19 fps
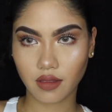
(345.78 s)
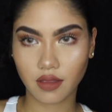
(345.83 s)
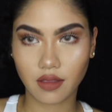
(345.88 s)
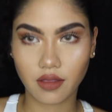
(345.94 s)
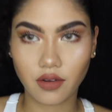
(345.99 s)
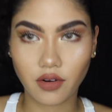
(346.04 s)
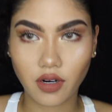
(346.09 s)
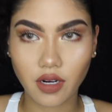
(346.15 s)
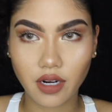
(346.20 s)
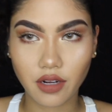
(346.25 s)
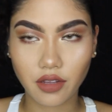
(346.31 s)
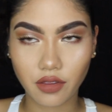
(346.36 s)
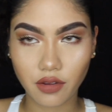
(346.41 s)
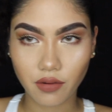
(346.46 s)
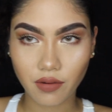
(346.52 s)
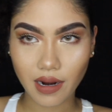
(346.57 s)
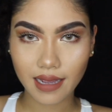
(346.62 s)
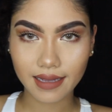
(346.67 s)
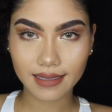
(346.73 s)
they're cutting the
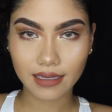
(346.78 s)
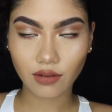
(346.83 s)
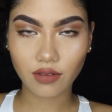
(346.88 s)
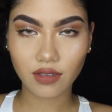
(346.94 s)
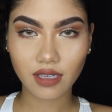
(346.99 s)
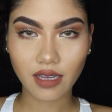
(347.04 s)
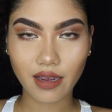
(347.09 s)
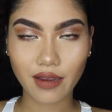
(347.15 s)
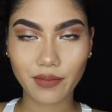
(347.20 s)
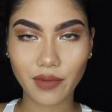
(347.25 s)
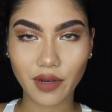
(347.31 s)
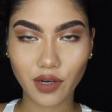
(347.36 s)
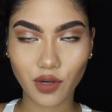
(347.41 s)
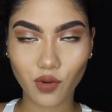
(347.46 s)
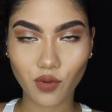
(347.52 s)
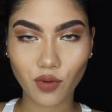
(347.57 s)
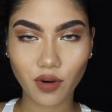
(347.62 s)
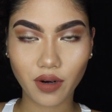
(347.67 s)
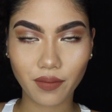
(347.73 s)
grass outside my
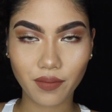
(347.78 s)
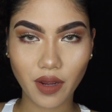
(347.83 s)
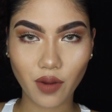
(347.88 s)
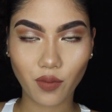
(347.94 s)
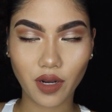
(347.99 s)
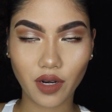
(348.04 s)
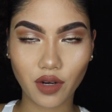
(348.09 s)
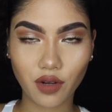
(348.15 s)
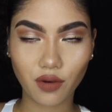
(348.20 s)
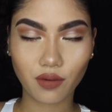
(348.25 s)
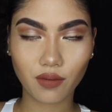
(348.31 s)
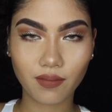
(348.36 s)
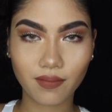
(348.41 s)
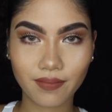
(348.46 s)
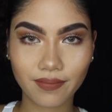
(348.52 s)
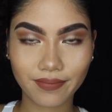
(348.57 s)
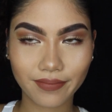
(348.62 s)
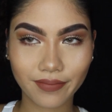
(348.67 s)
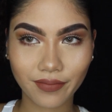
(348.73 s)
door, my window.
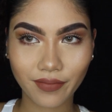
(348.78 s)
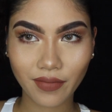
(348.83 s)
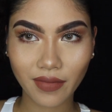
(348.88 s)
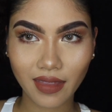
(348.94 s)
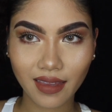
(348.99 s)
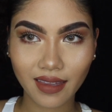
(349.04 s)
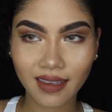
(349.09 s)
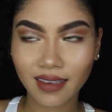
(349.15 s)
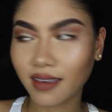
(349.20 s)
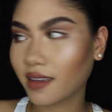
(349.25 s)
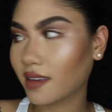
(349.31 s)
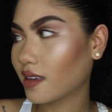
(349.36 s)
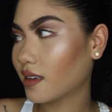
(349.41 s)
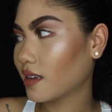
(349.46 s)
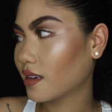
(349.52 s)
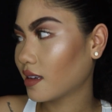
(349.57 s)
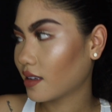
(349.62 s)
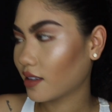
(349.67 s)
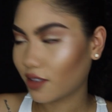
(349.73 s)

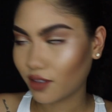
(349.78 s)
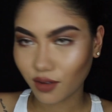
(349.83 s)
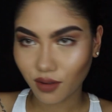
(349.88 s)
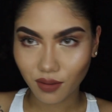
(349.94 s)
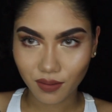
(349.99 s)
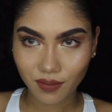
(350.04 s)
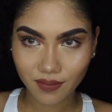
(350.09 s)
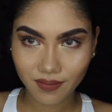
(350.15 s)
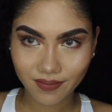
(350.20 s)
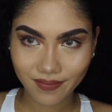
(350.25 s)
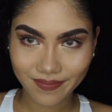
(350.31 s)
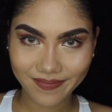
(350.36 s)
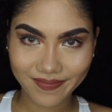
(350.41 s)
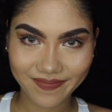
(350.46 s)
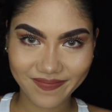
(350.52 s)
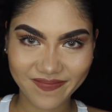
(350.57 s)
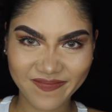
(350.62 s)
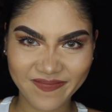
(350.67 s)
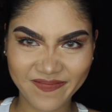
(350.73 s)
So
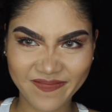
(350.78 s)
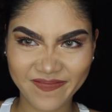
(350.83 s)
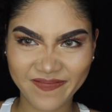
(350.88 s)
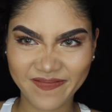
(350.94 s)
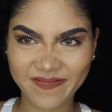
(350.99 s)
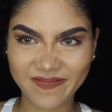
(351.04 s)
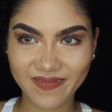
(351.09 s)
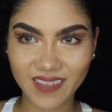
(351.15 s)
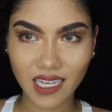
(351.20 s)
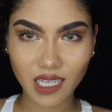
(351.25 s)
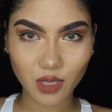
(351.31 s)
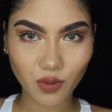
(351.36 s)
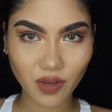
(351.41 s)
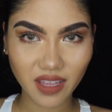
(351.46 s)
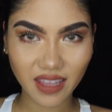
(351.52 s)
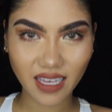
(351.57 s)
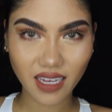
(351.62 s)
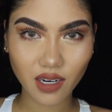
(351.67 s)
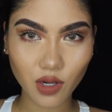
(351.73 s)
that's
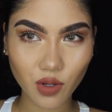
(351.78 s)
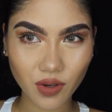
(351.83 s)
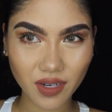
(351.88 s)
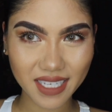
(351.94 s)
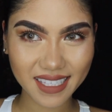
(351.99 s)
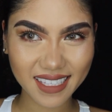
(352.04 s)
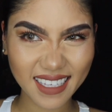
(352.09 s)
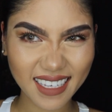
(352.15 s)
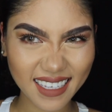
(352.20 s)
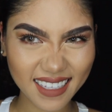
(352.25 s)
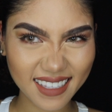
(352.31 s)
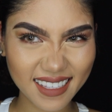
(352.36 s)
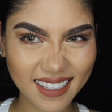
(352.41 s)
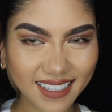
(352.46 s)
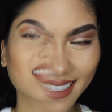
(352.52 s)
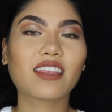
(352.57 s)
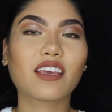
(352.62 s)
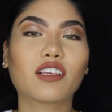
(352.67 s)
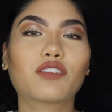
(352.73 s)
what that noise
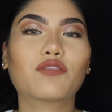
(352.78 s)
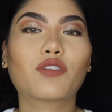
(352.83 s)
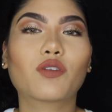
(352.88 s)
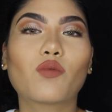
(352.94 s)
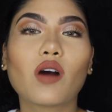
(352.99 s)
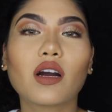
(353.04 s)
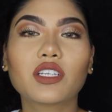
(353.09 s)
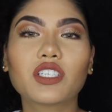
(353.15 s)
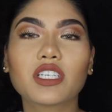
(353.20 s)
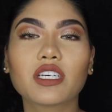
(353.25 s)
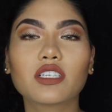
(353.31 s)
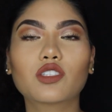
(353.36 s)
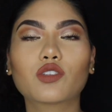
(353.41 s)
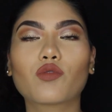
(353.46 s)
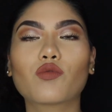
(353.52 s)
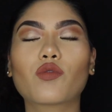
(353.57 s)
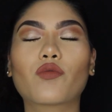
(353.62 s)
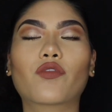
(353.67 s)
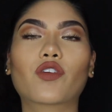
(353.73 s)
is. Thanks for watching.
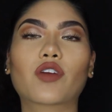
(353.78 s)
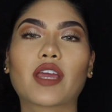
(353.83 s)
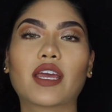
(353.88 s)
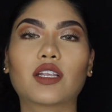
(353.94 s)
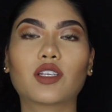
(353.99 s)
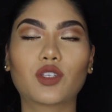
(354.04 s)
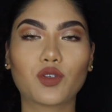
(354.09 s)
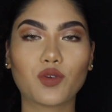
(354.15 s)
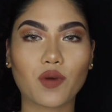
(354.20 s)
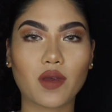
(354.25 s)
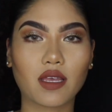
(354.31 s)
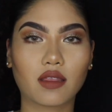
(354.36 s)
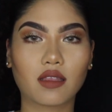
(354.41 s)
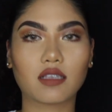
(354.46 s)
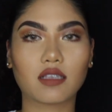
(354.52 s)
Don't forget to hit the